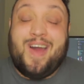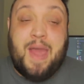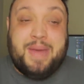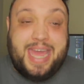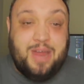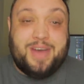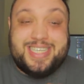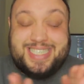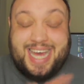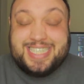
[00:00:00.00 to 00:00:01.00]
all right, but
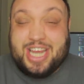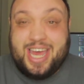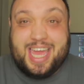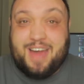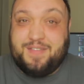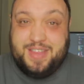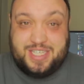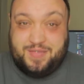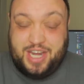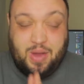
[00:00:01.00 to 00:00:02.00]
anyways, that's all I got for
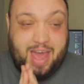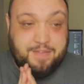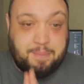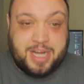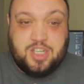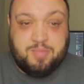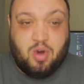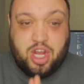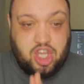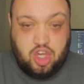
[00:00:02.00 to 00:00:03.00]
this video. I have a bunch of
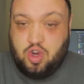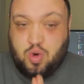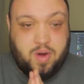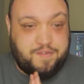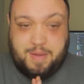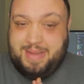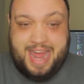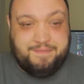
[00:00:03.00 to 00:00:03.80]
more You from